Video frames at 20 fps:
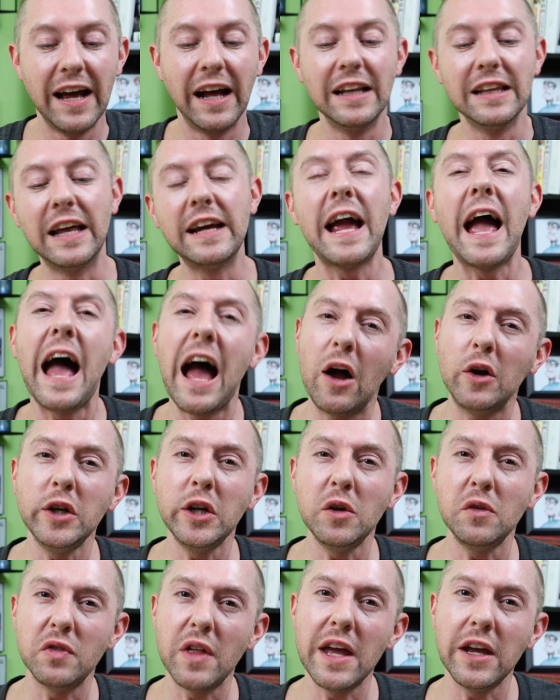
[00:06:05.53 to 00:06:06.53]
Like, how do
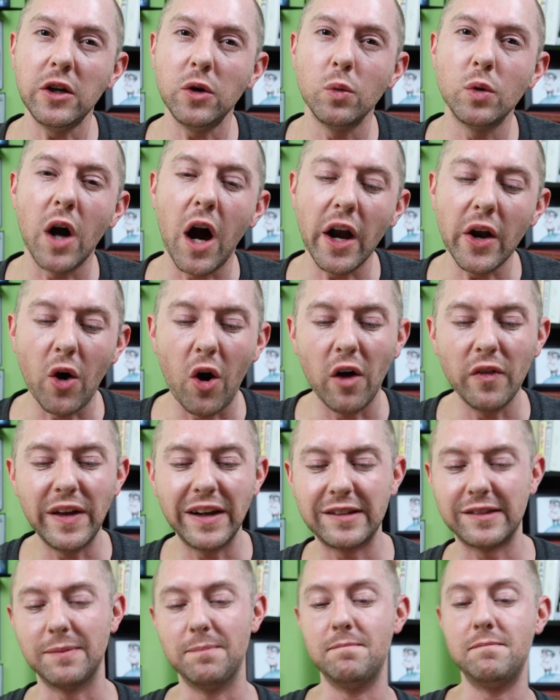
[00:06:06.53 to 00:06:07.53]
you think you got all
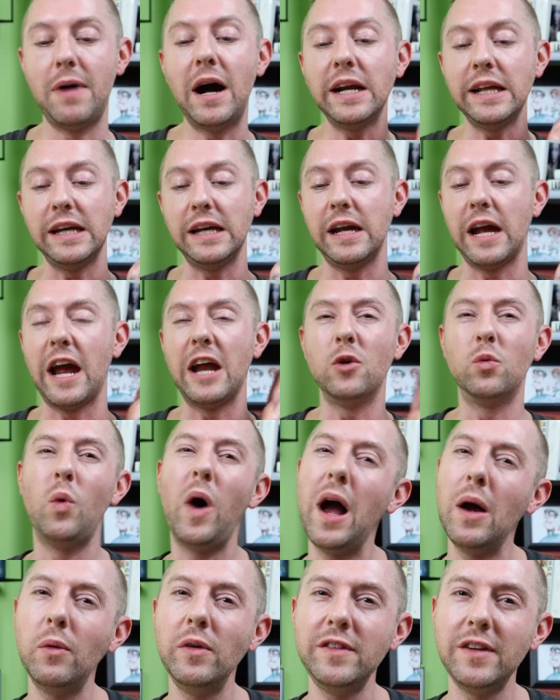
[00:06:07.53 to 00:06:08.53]
this money, and
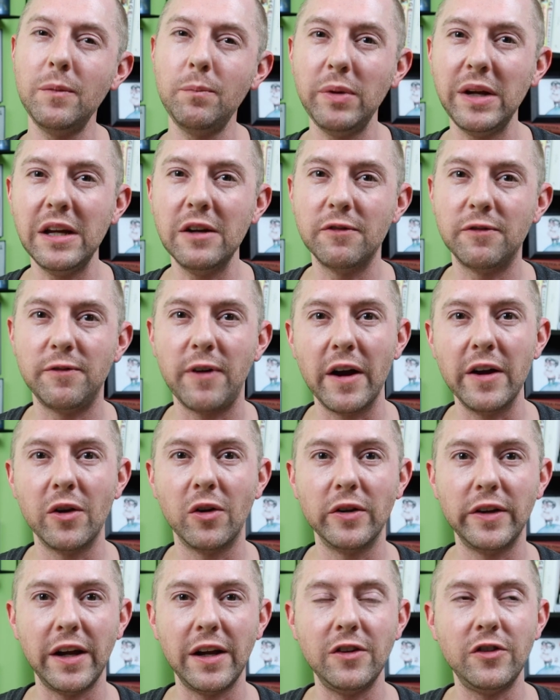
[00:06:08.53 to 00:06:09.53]
why was it being
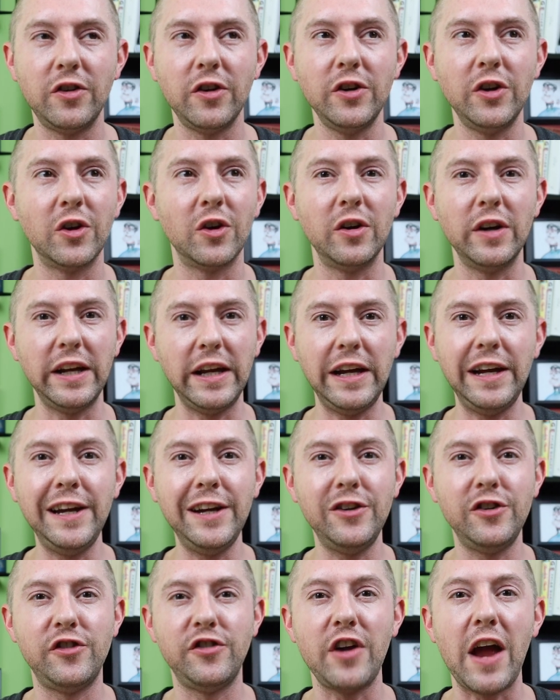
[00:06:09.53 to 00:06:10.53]
funneled into your
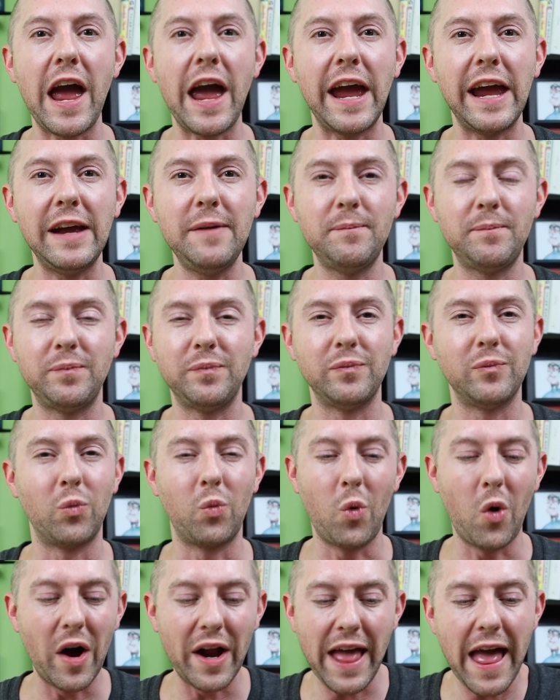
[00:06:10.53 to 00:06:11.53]
EJ
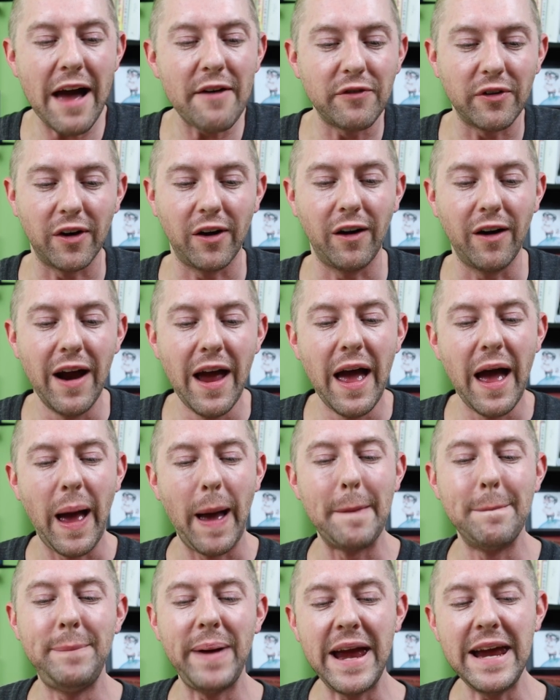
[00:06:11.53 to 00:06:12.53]
whatever
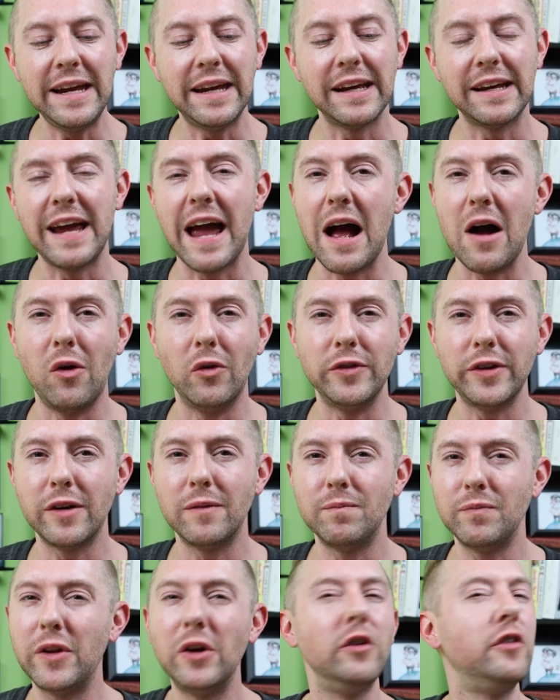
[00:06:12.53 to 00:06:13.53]
bank account?
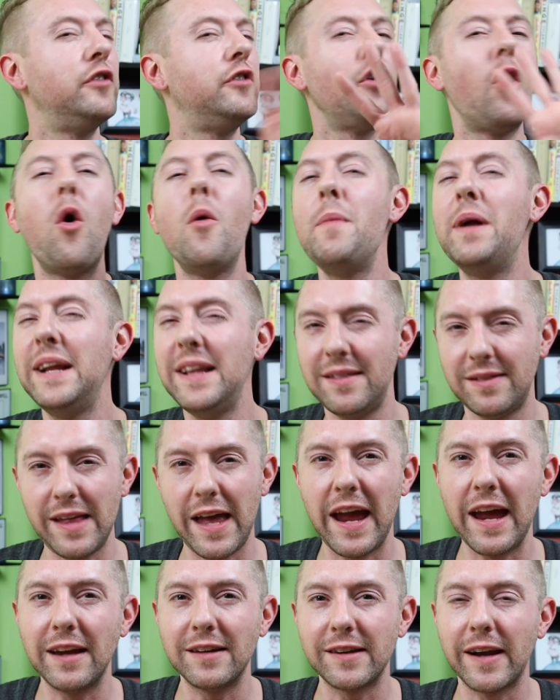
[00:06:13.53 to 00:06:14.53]
There's so many
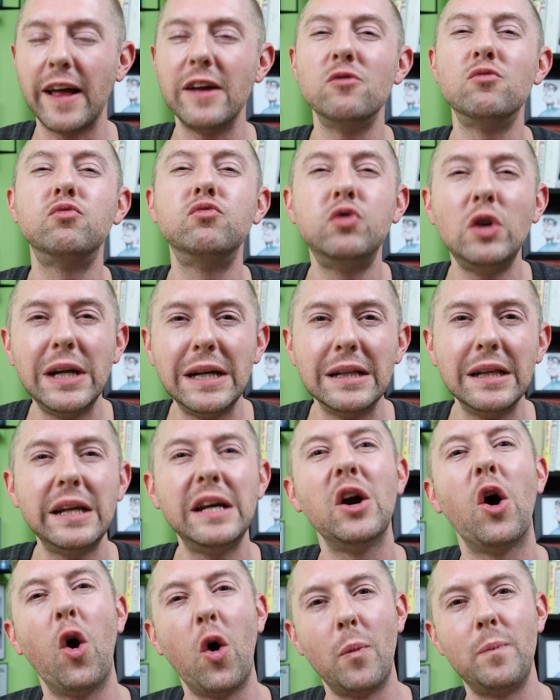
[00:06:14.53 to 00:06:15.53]
things that I
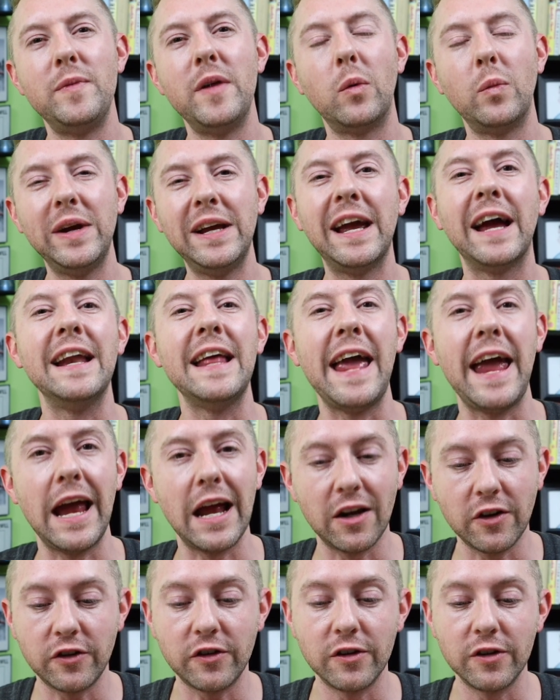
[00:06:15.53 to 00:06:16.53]
really hope that we get
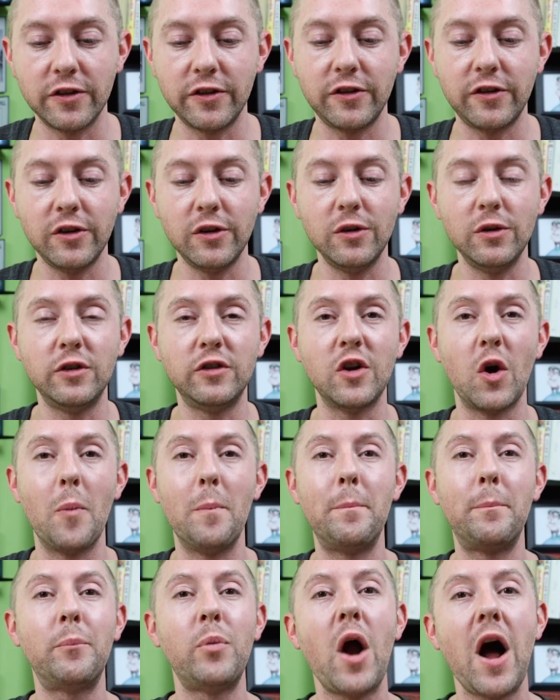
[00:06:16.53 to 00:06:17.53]
answers to,
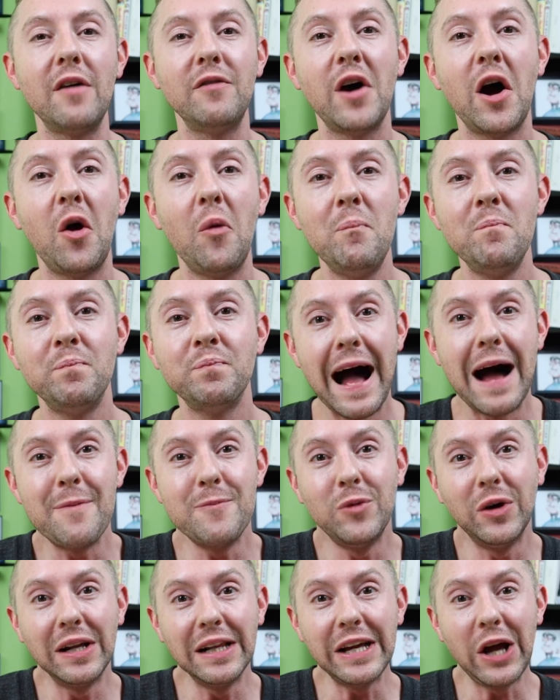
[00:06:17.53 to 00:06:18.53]
so Bravo,
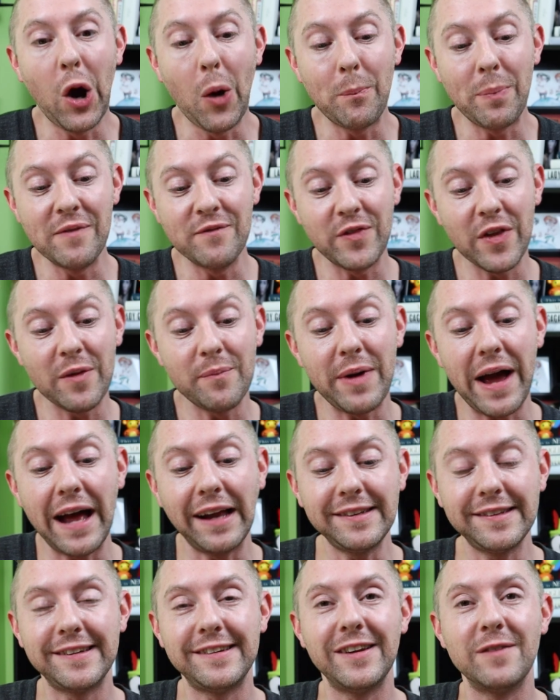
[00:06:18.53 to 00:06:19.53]
I'm really hoping for the
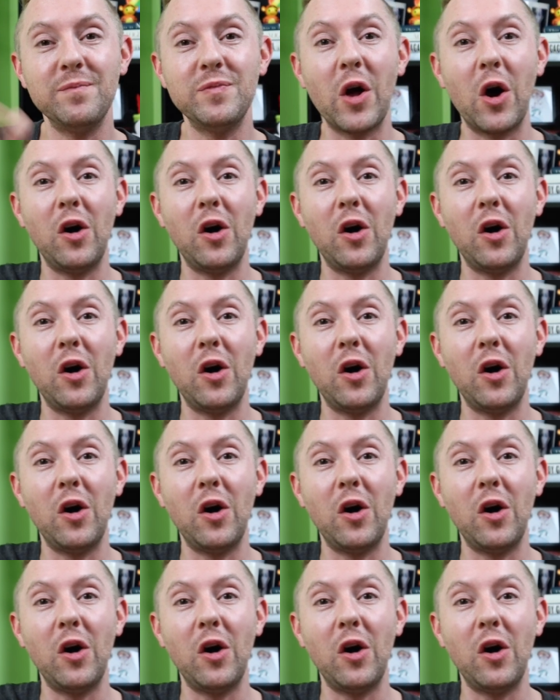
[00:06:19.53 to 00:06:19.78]
best.